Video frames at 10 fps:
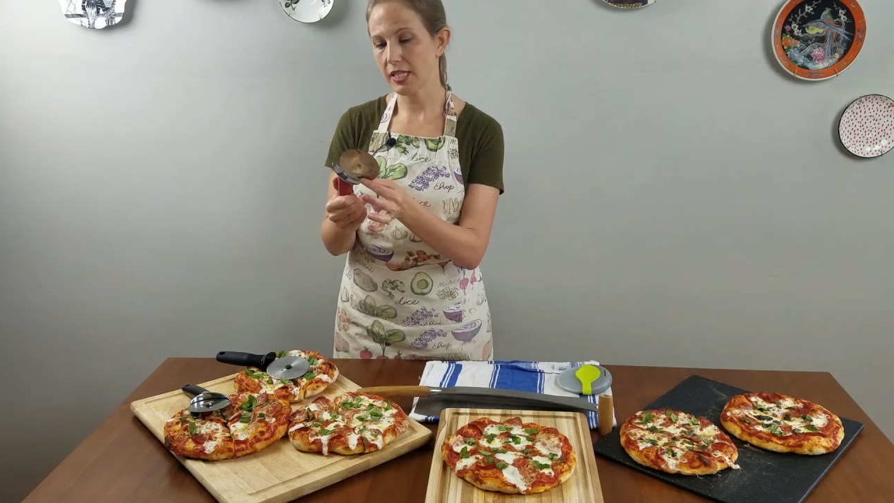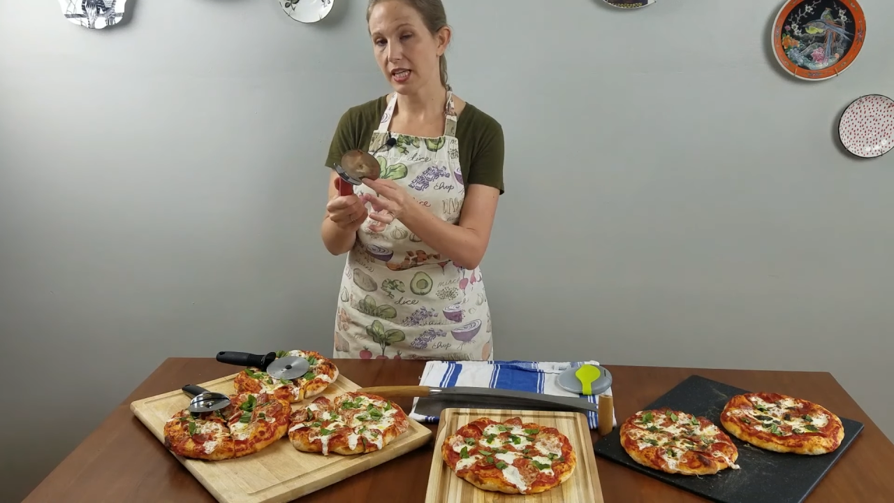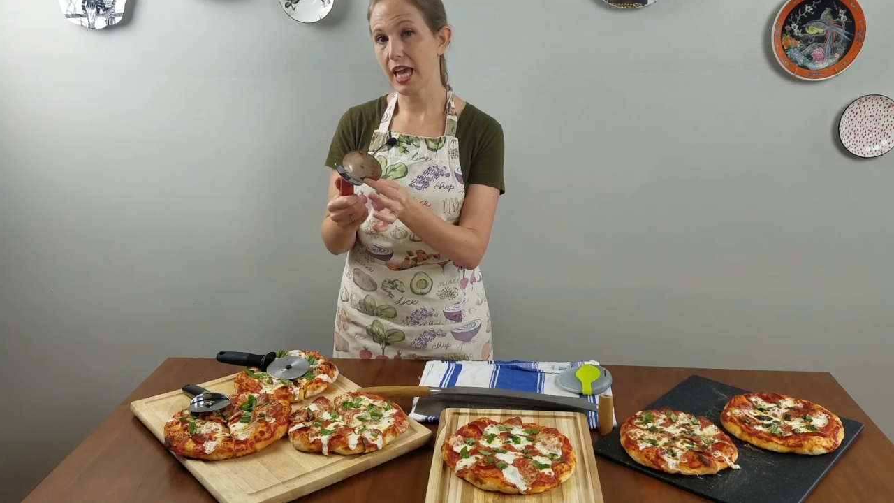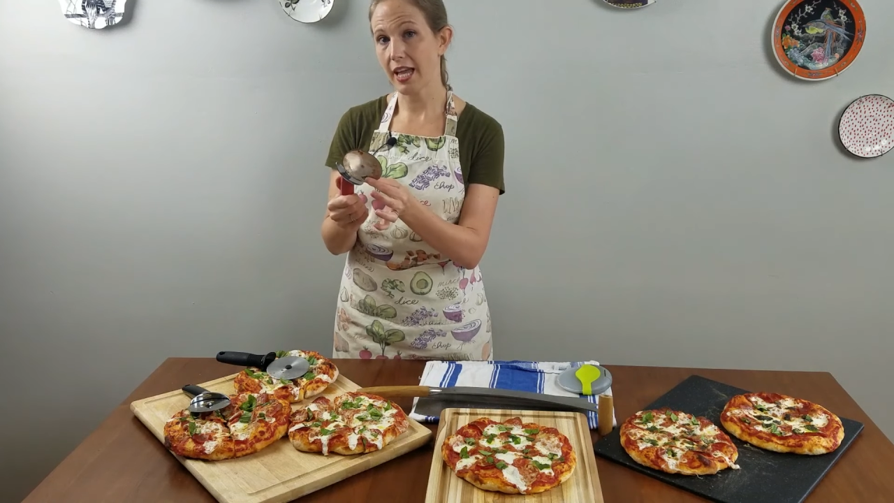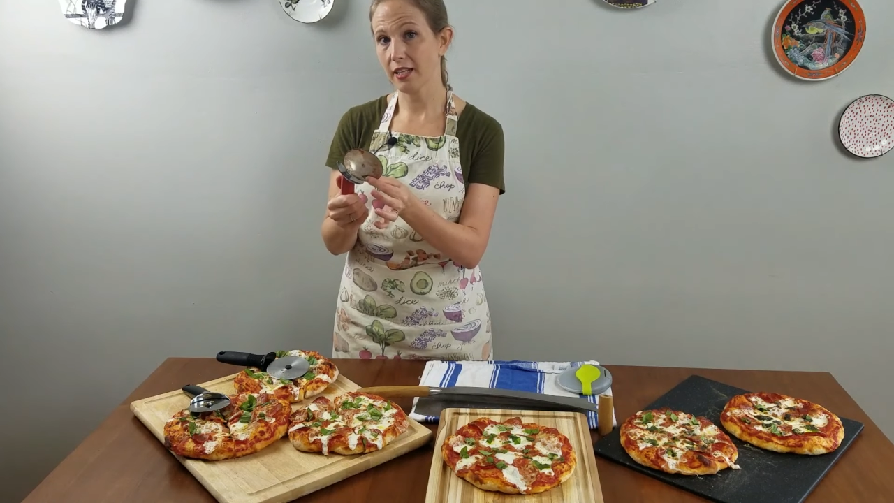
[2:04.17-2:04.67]

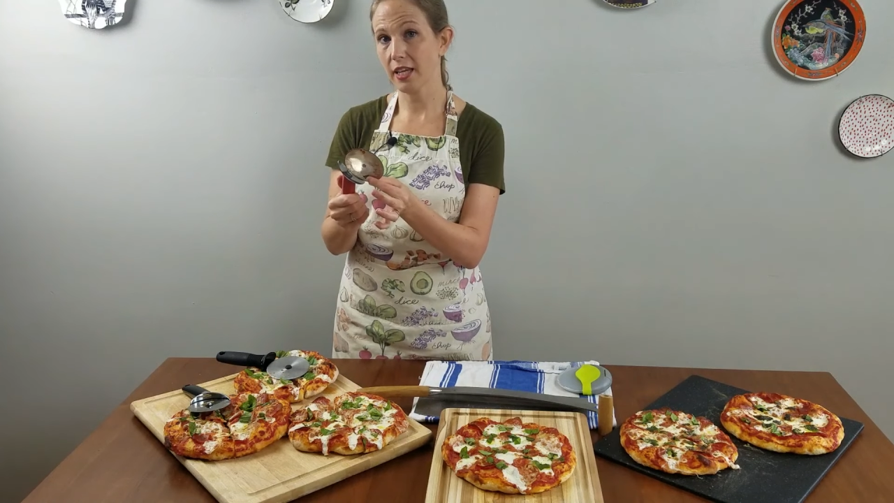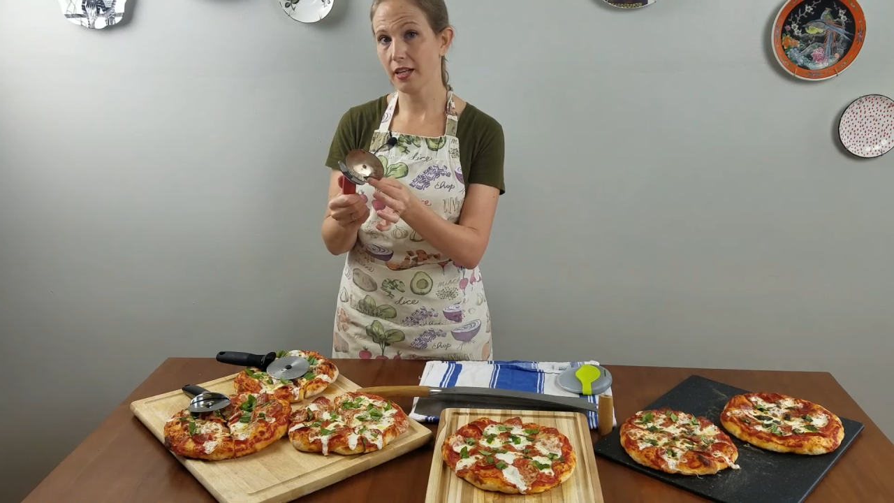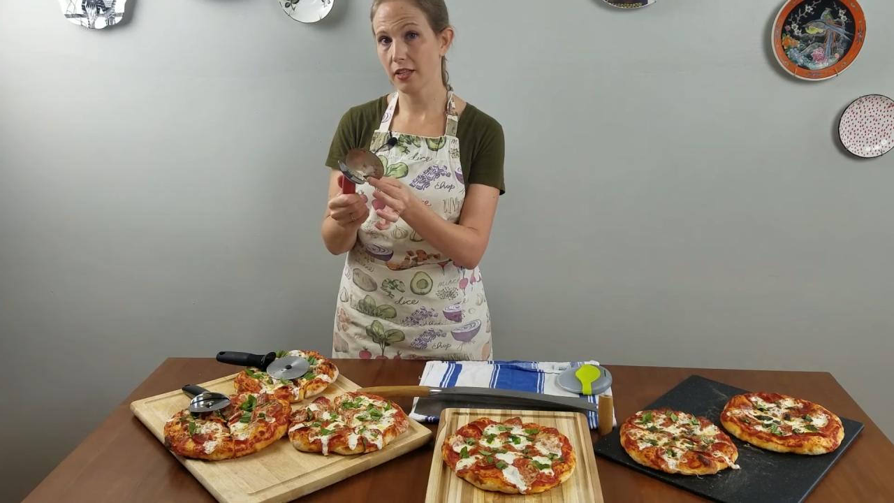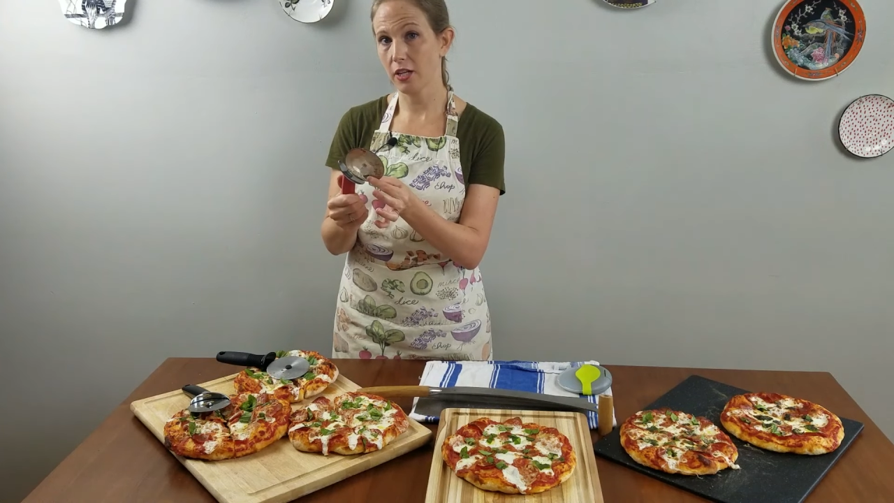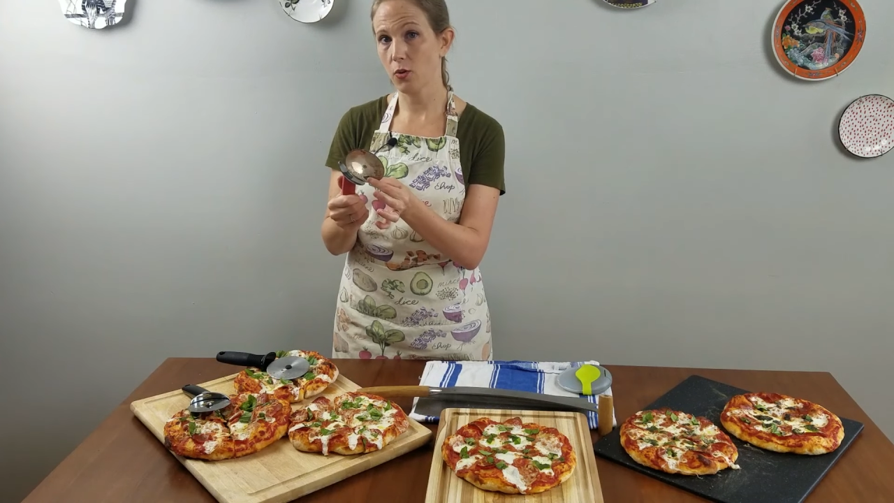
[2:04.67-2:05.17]
it can get a
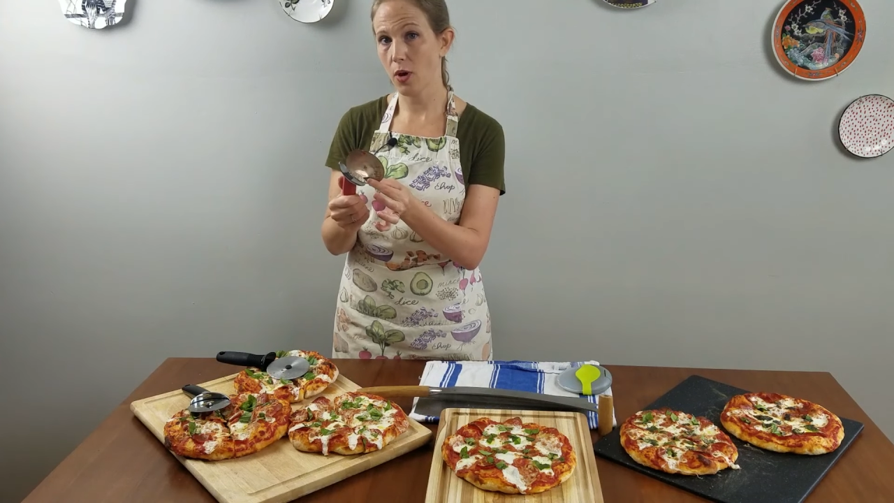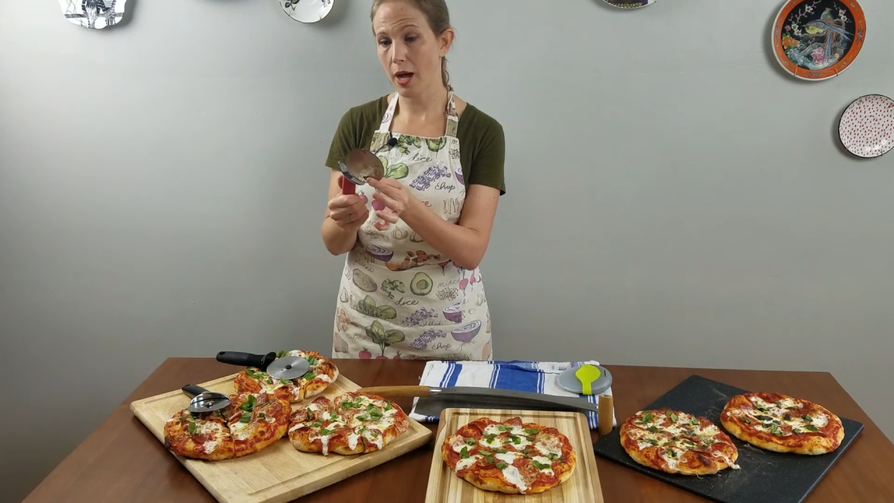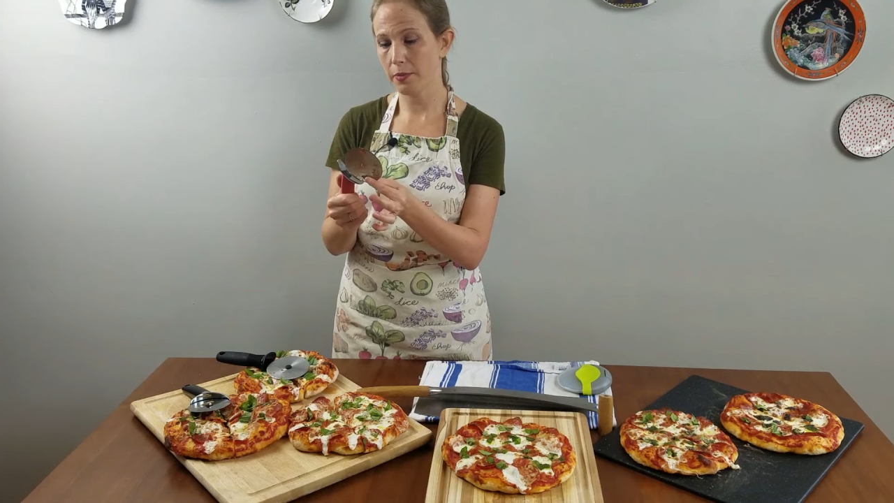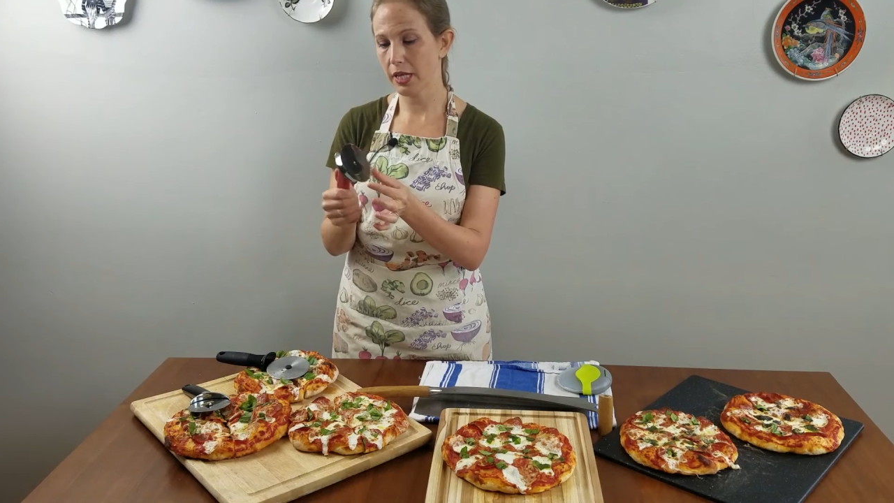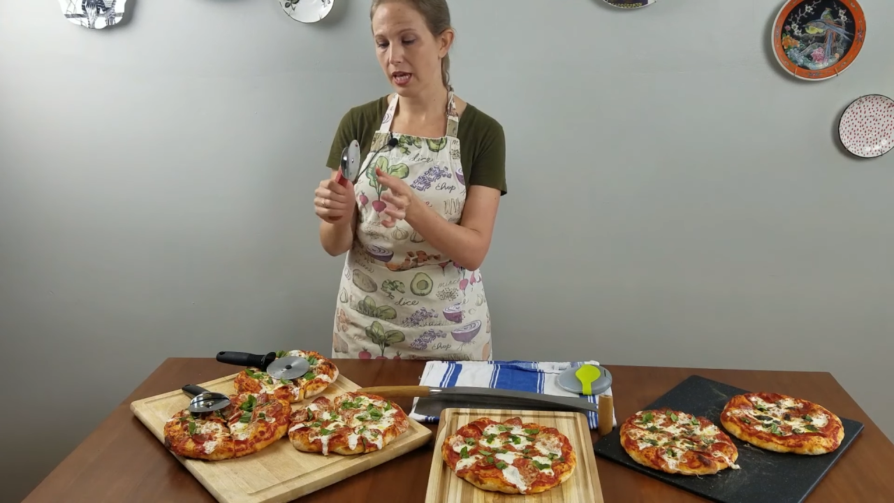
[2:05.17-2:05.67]
little
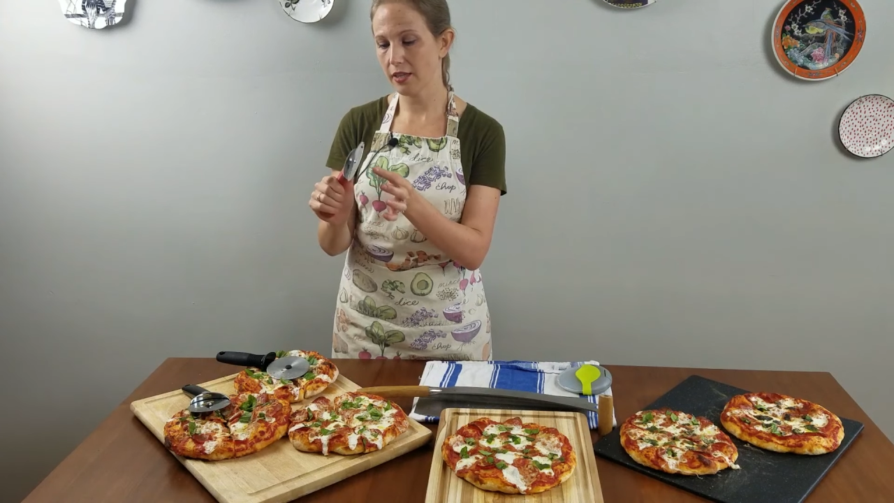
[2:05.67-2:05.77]
wobbly,